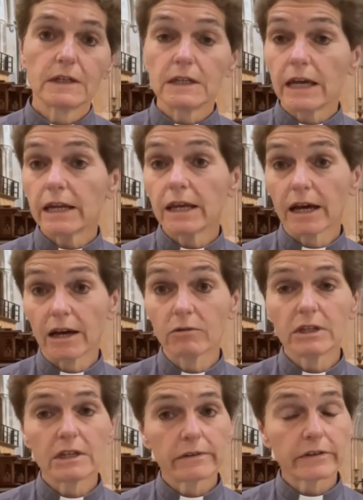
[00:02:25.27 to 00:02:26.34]
Anyhow,
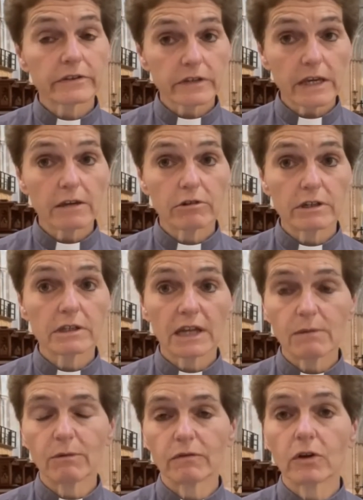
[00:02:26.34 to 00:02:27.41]
the sacred
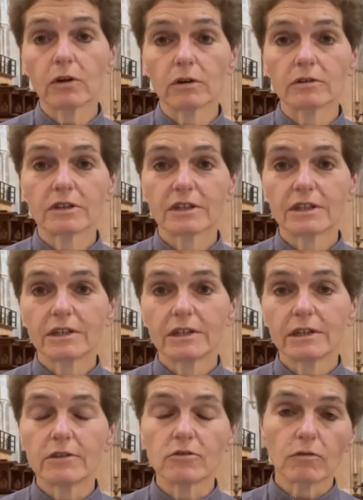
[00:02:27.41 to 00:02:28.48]
name of God
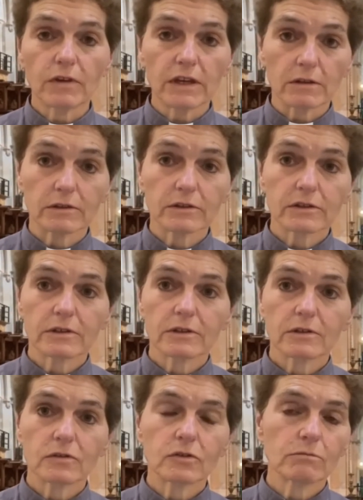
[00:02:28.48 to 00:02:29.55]
is revealed
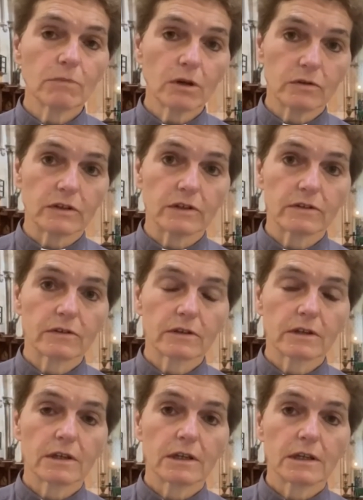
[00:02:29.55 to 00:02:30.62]
to Moses
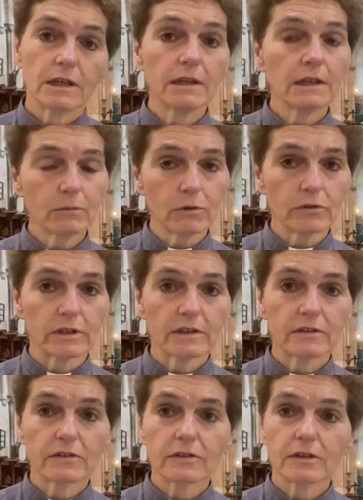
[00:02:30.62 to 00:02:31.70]
in the
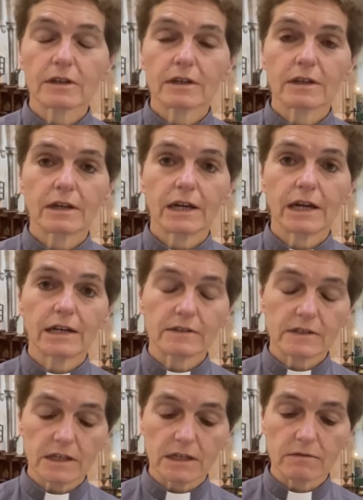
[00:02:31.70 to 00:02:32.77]
wilderness as
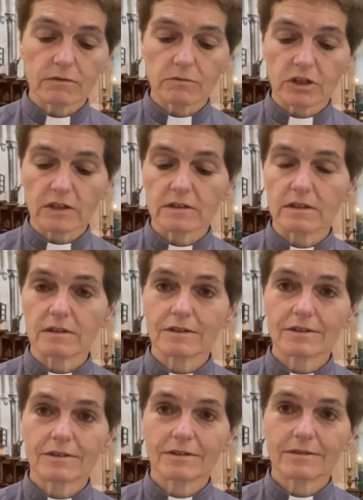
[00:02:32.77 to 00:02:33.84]
he hid from justice.